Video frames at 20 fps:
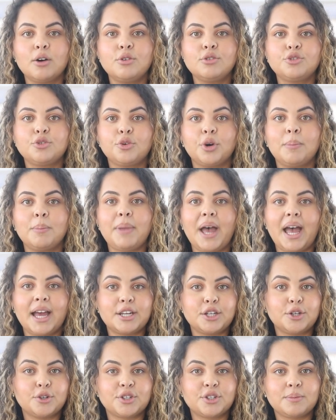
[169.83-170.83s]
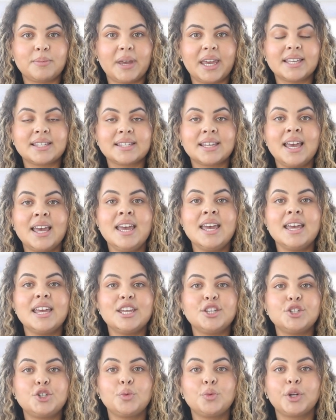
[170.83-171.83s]
outdoor patio space
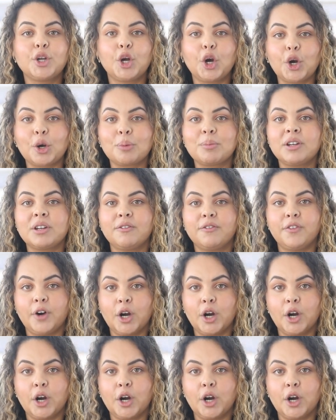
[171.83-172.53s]
into an urban